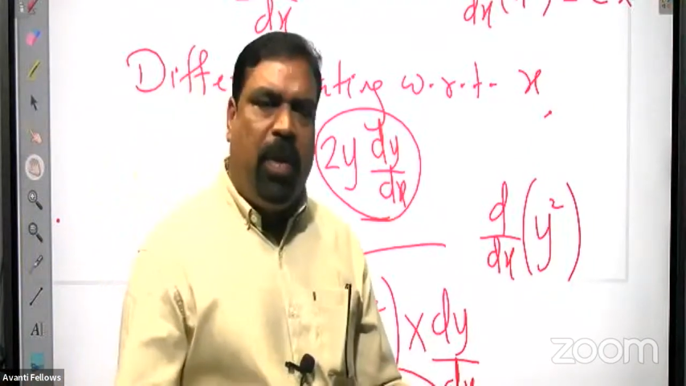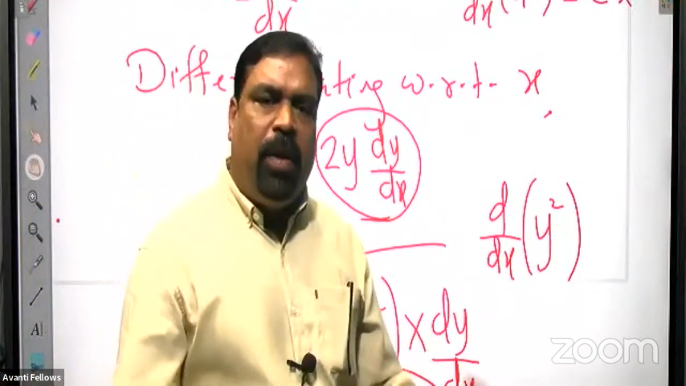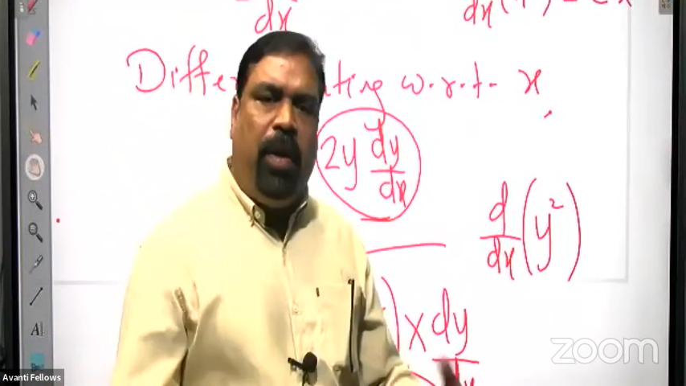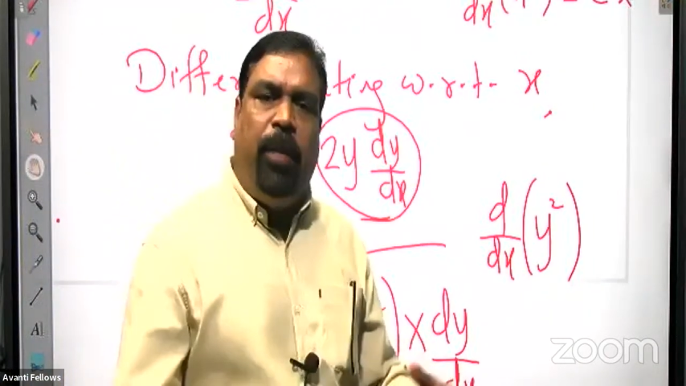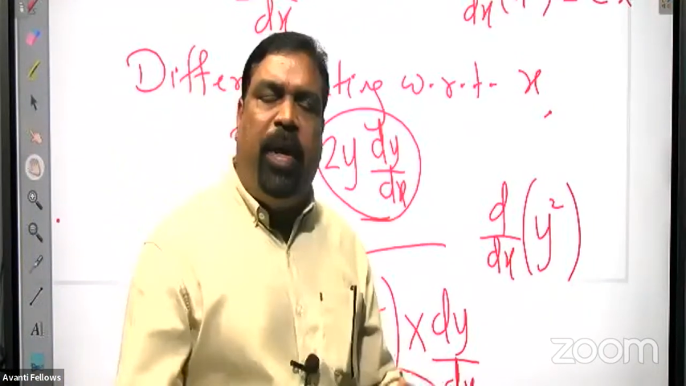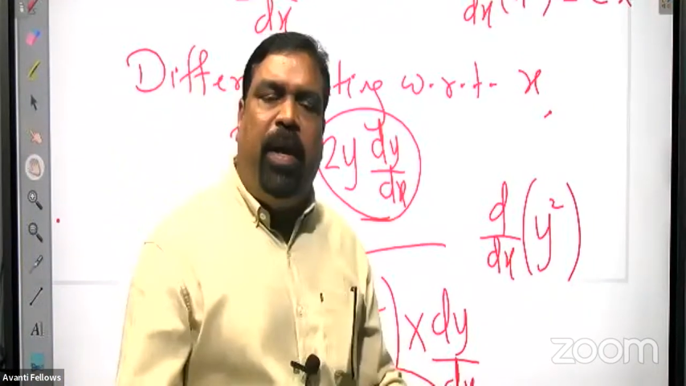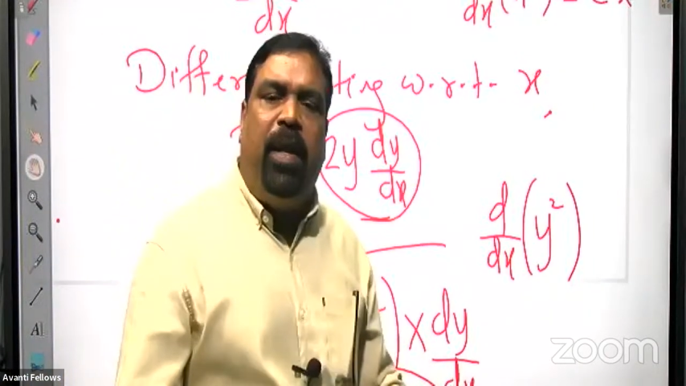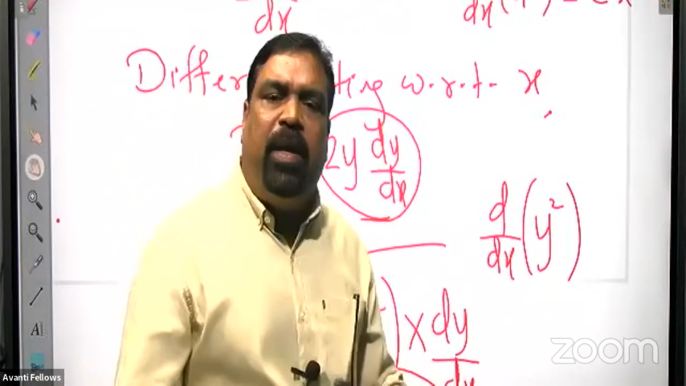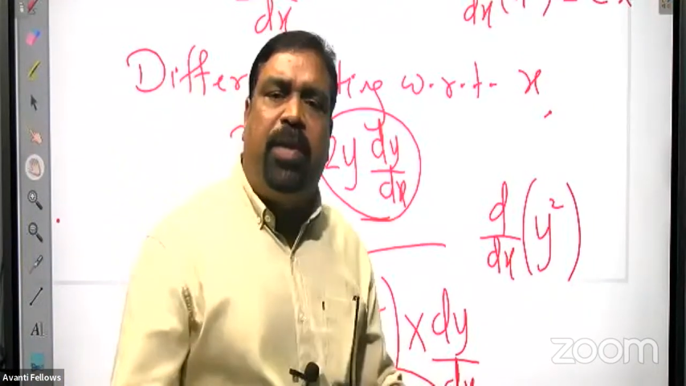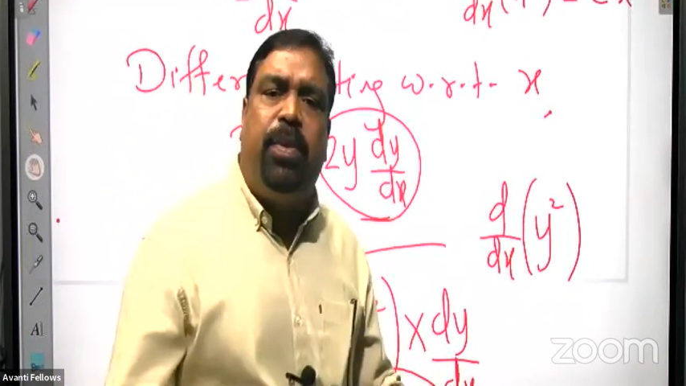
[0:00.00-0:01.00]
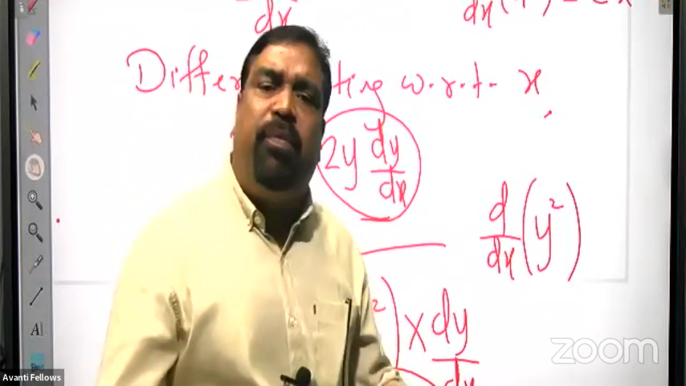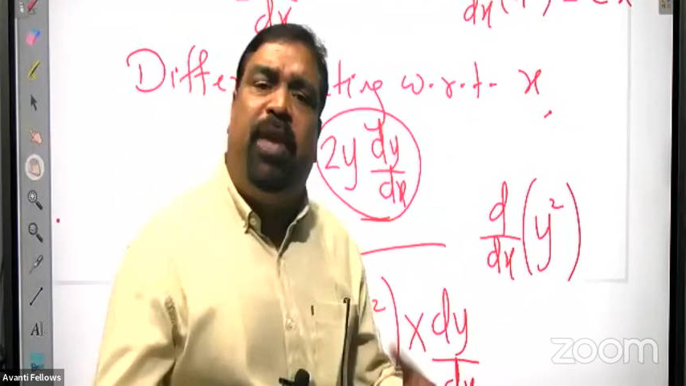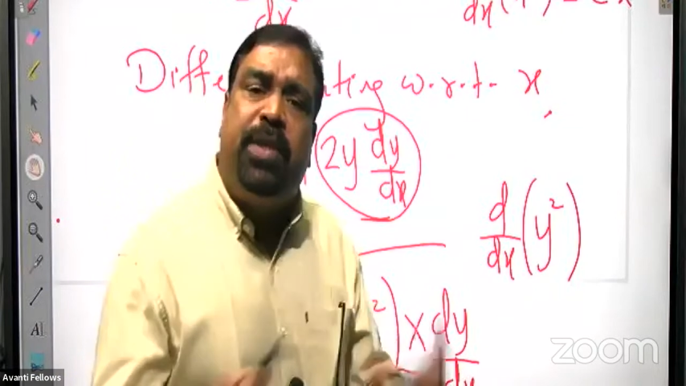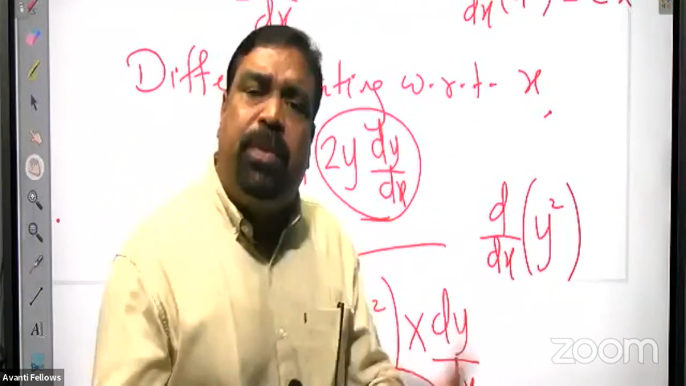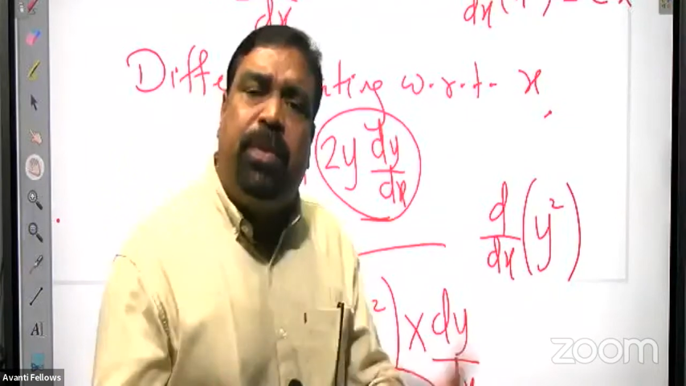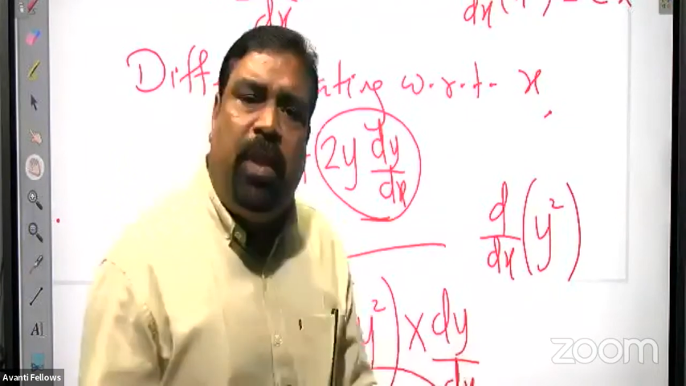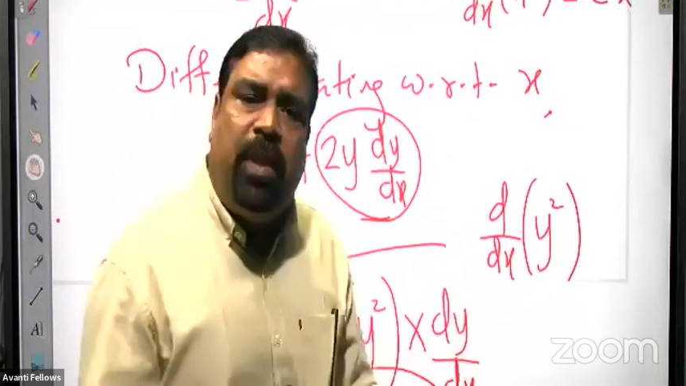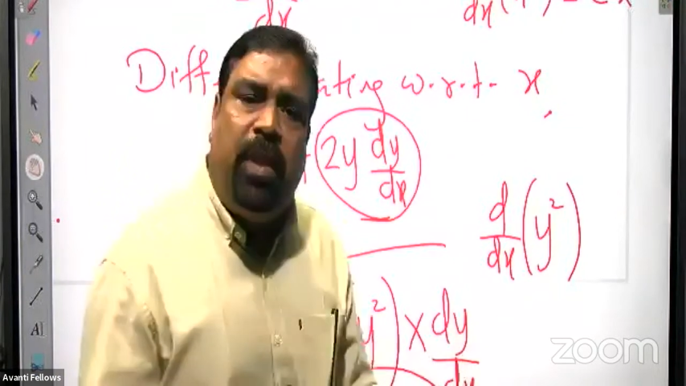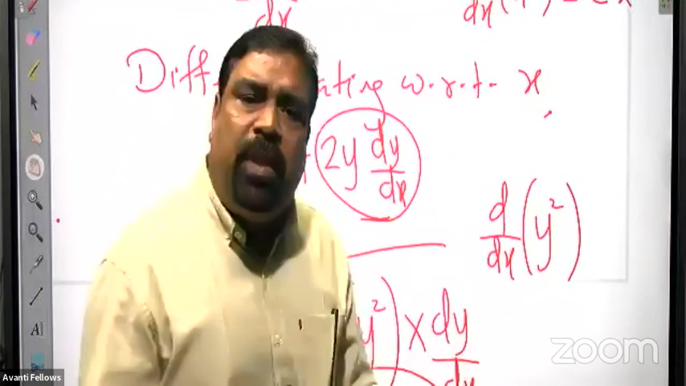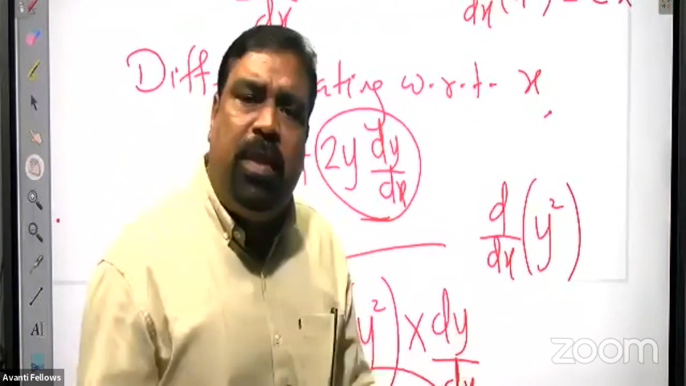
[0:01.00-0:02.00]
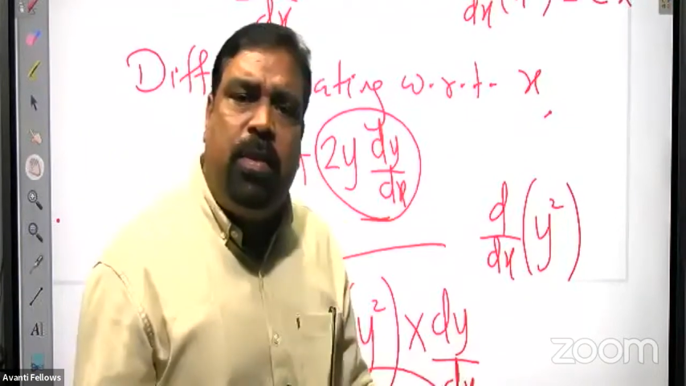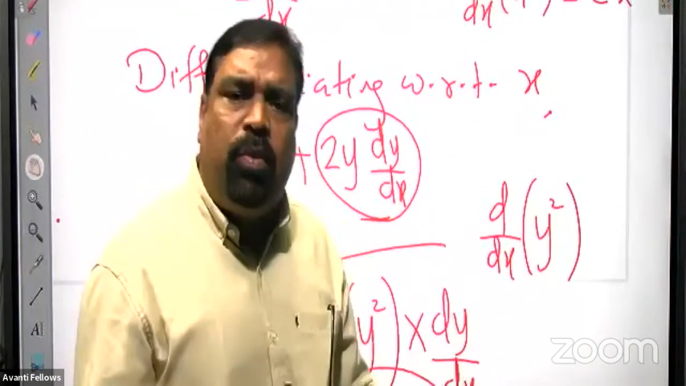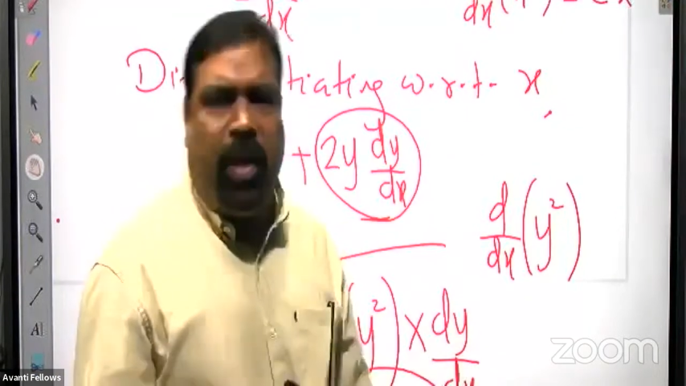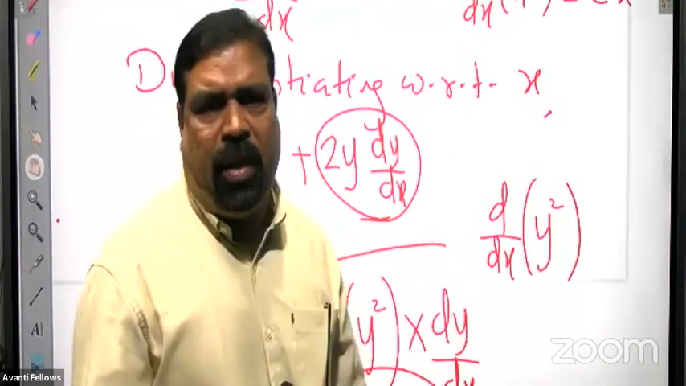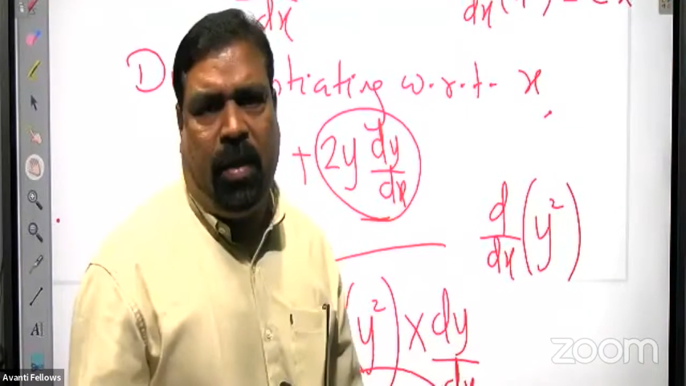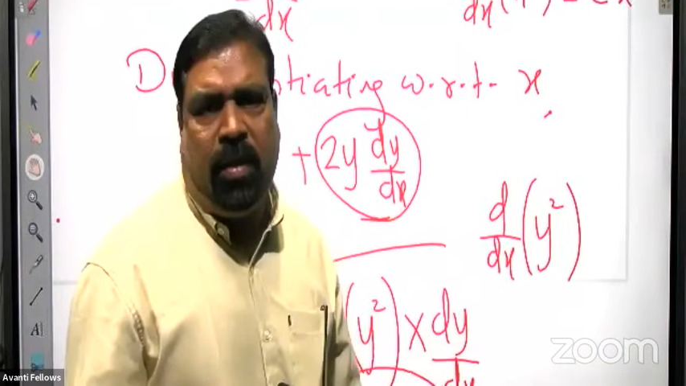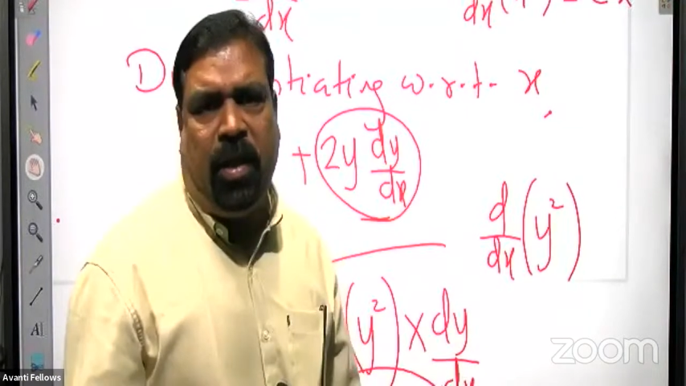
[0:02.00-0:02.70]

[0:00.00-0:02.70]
D by dx of y square is 2y.